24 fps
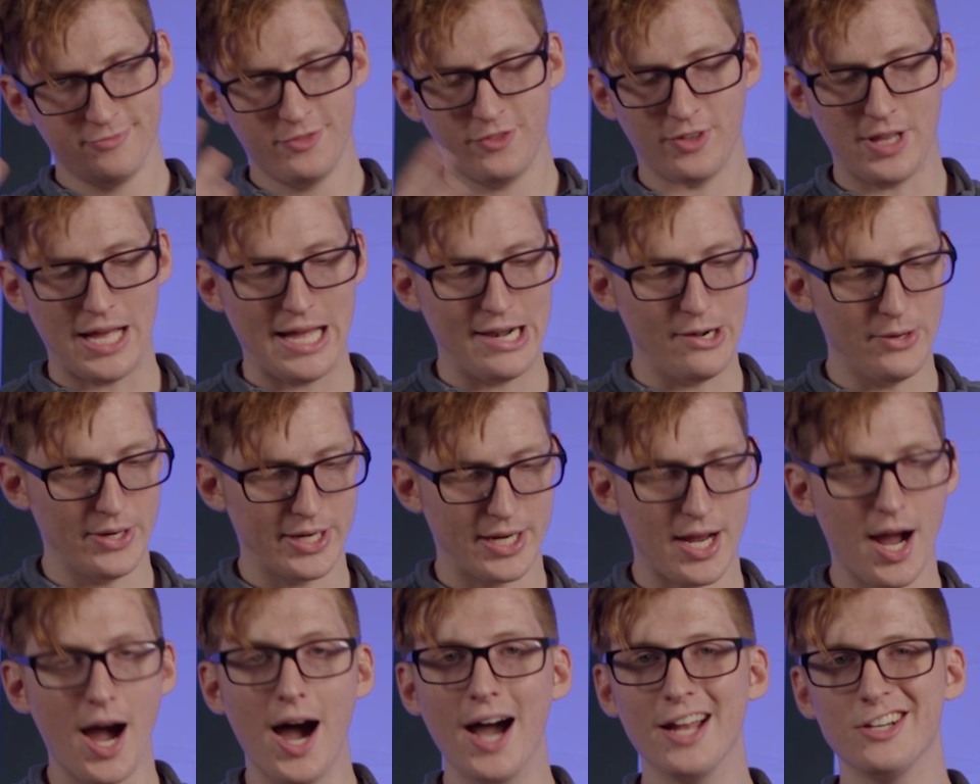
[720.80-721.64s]
flattering
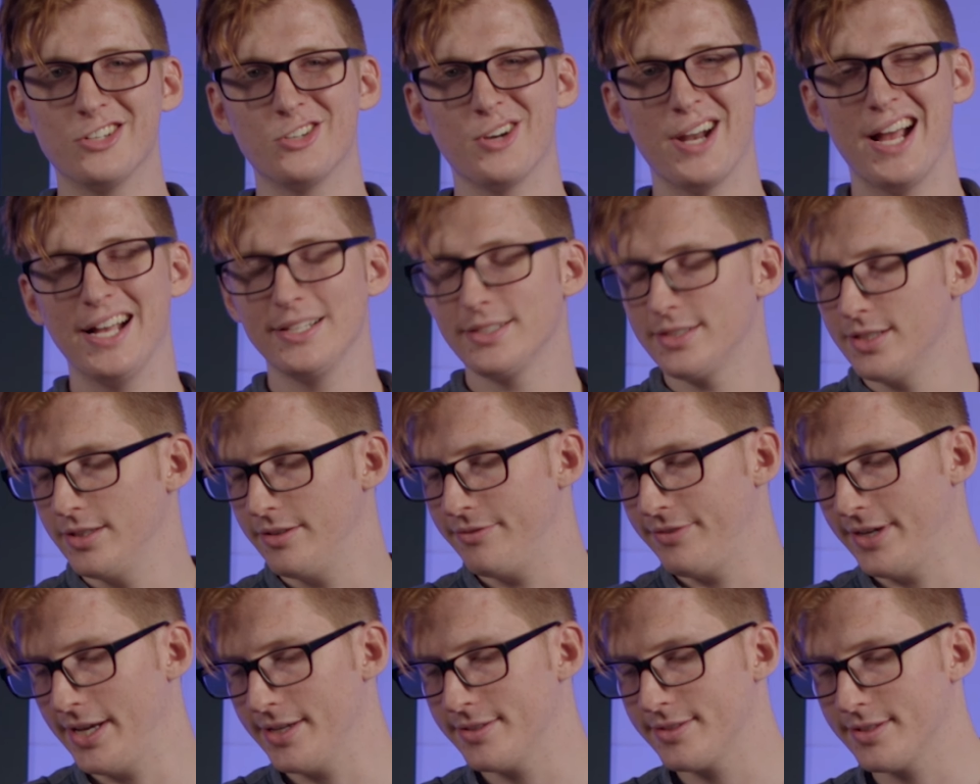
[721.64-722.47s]
contrast to the
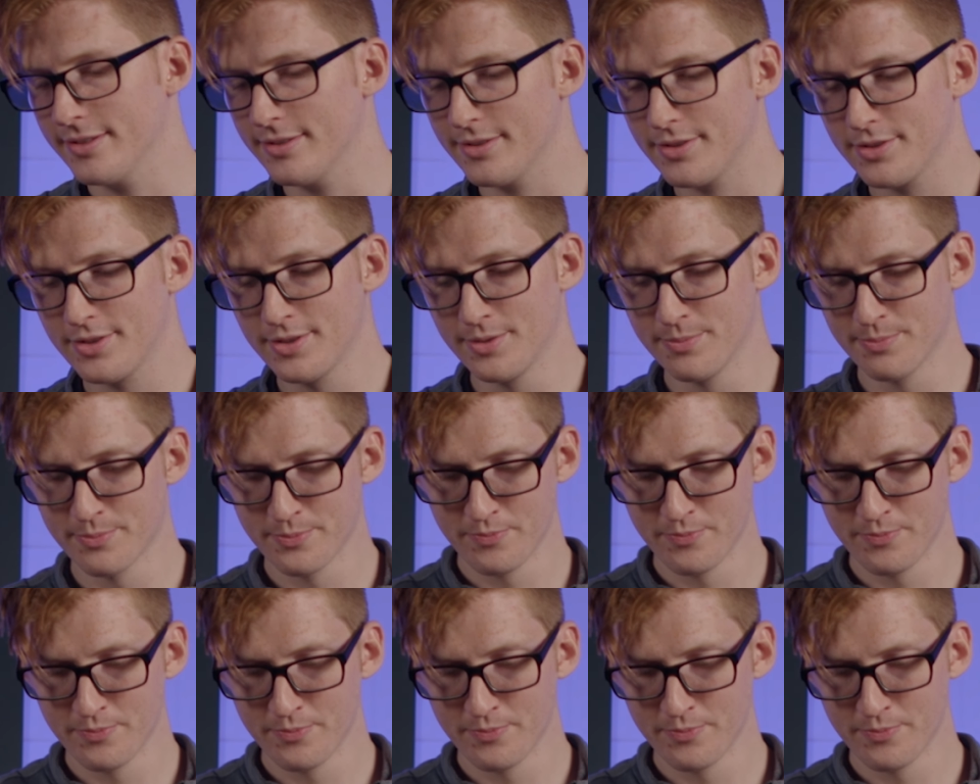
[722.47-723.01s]
faces.